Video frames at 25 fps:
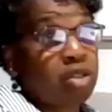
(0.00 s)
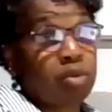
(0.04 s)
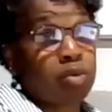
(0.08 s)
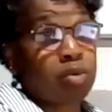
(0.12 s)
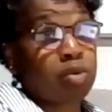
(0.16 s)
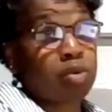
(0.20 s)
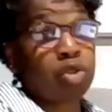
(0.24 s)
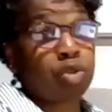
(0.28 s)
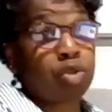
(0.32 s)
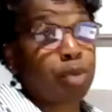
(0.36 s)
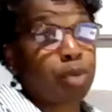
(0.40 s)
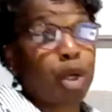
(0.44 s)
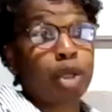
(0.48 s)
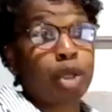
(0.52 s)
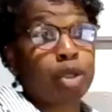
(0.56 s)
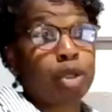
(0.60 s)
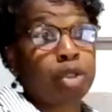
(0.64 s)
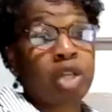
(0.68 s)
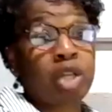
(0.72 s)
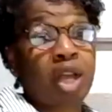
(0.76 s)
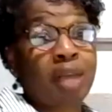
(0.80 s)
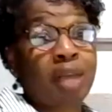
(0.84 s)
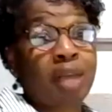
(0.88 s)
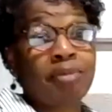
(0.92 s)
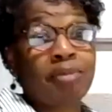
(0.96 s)
smaller
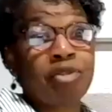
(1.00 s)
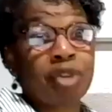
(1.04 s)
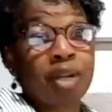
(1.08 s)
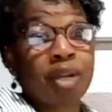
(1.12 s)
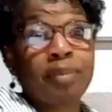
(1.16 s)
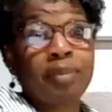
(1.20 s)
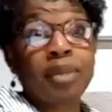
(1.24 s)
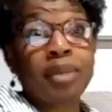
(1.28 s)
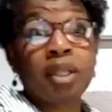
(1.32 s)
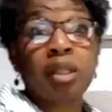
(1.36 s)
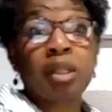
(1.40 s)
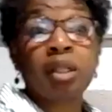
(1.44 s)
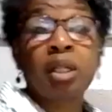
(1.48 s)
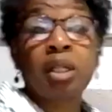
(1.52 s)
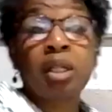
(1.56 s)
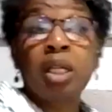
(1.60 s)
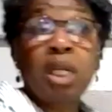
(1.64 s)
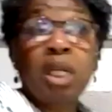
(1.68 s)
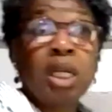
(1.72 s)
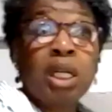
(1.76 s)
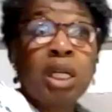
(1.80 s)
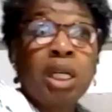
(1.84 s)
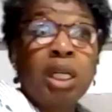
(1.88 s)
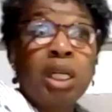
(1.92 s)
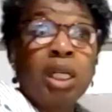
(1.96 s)
time frame than,
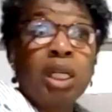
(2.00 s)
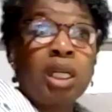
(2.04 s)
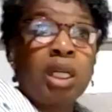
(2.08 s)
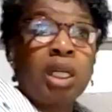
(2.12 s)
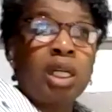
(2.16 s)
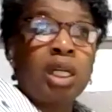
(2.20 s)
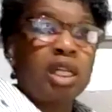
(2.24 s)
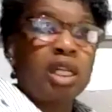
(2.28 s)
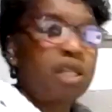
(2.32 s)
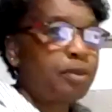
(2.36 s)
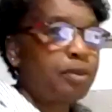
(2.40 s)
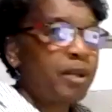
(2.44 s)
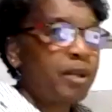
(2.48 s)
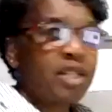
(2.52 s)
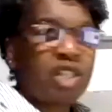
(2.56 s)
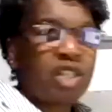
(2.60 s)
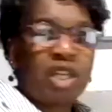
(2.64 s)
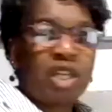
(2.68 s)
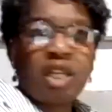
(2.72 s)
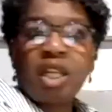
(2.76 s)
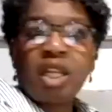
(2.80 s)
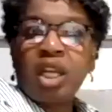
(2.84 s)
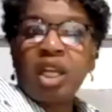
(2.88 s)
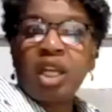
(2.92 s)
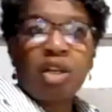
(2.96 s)
especially in
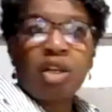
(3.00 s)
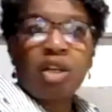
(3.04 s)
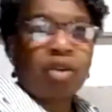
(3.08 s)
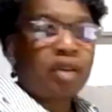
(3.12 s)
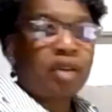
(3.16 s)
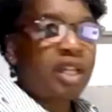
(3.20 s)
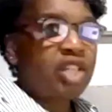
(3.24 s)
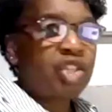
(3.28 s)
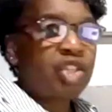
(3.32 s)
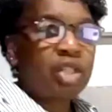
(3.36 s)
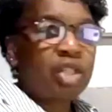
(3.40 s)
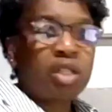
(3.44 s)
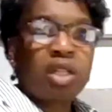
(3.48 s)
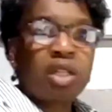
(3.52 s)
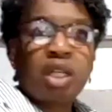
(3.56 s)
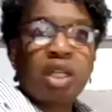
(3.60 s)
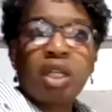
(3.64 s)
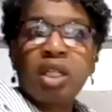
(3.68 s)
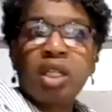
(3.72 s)
the integration.